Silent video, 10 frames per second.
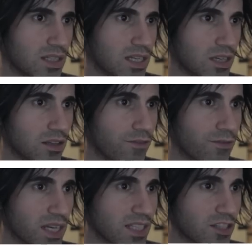Kill the
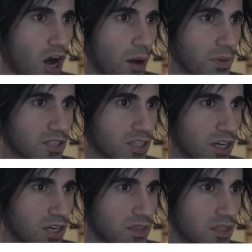freaking goblin,
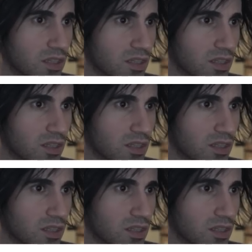dude!